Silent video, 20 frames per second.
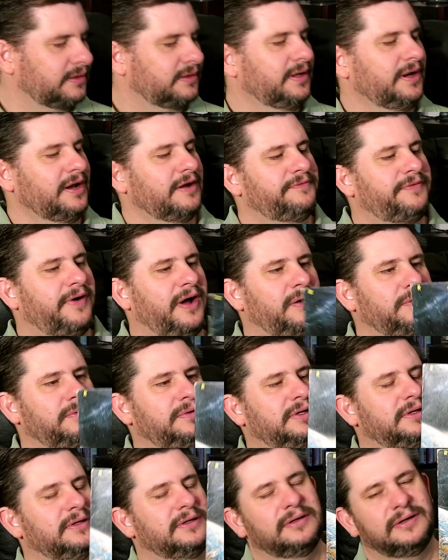then I
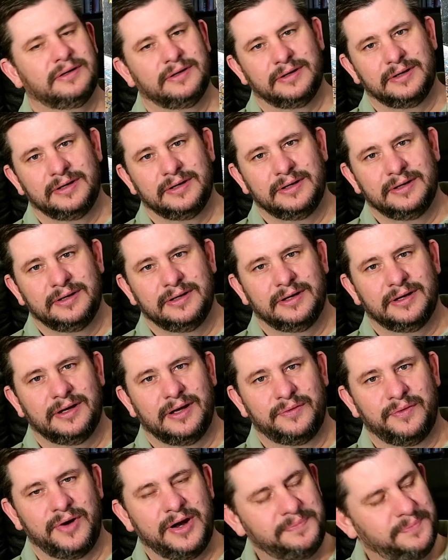found
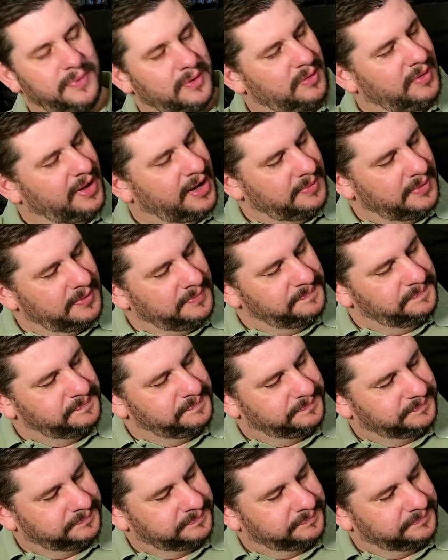a rainbow album